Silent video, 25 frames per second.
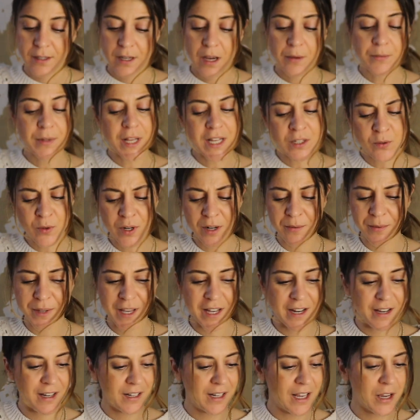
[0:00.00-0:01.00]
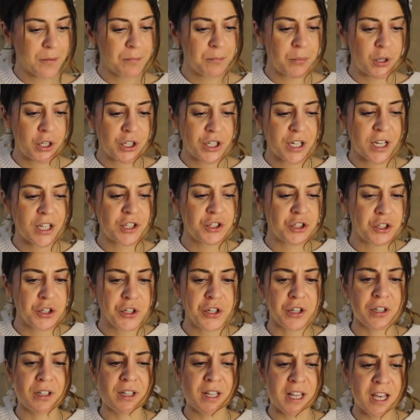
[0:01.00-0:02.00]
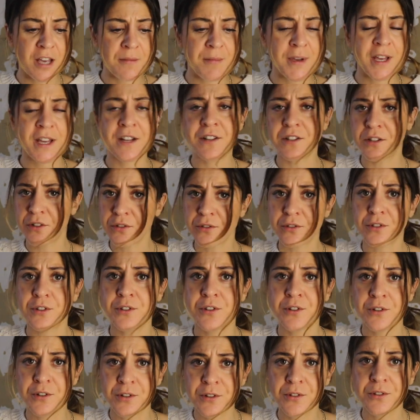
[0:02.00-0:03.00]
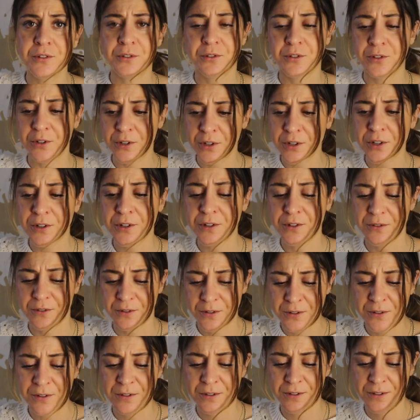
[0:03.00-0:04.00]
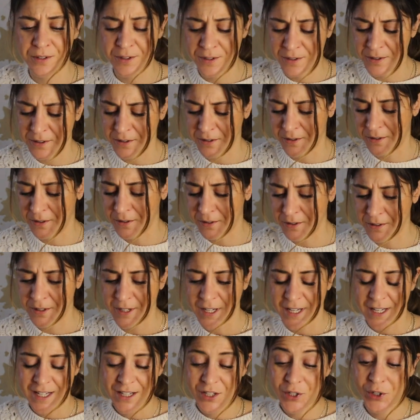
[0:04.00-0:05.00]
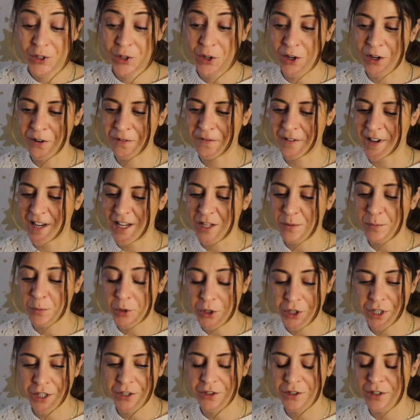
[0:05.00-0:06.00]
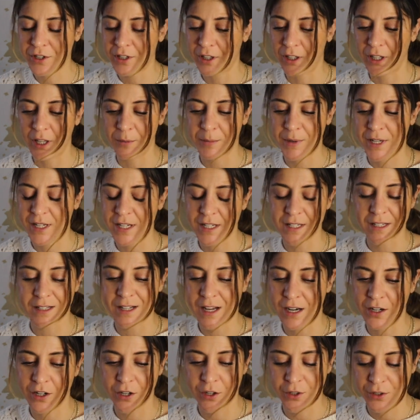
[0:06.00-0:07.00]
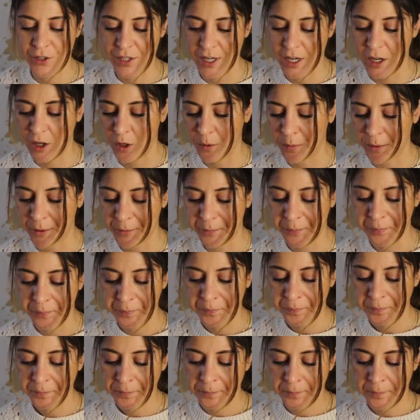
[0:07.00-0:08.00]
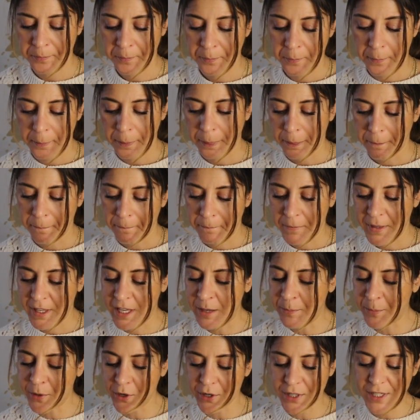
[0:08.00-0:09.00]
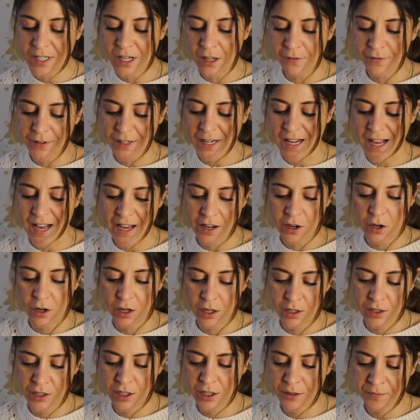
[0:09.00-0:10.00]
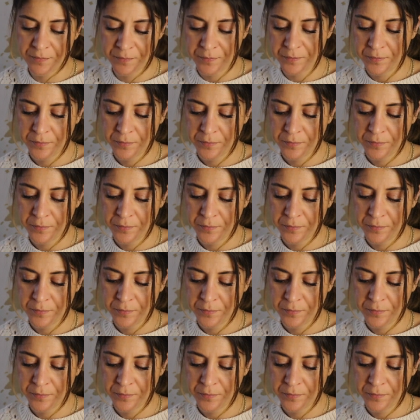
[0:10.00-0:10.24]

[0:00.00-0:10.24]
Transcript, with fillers: um, that's what I'm getting. Like pushing to the limit, do do do do do do. Scarface, pushing to the limit is not going to help. Keep yourself in high honor.